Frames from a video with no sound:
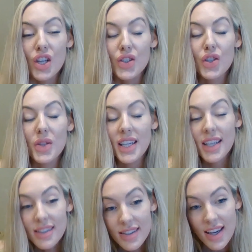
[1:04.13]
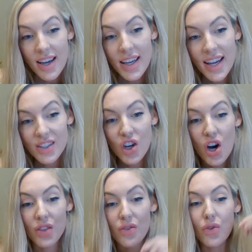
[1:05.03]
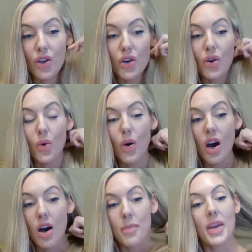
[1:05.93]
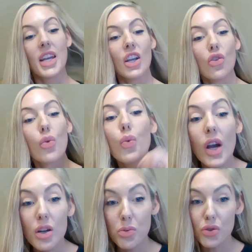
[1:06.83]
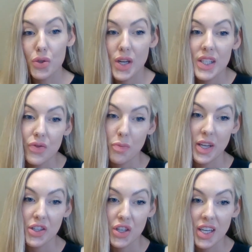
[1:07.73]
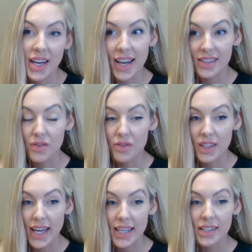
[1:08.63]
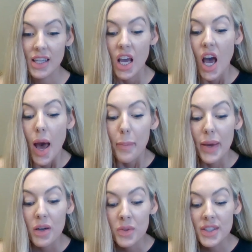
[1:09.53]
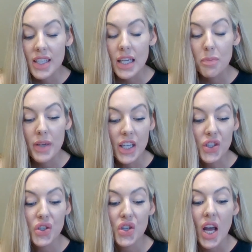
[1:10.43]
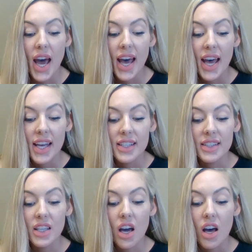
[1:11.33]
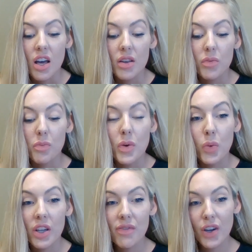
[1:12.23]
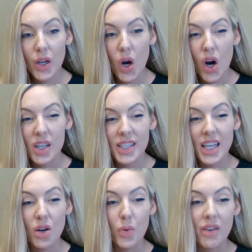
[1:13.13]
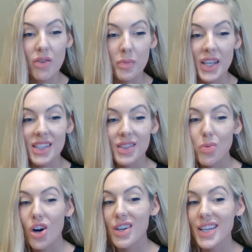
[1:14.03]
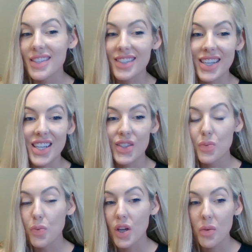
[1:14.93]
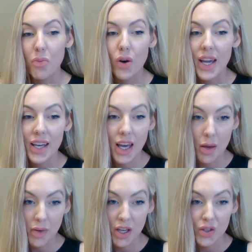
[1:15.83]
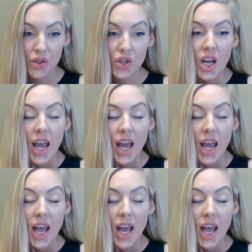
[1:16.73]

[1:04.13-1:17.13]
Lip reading: So the east side has gone through an incredible transformation as of late. Panama City Beach has been working very hard to get away from its party city spring break image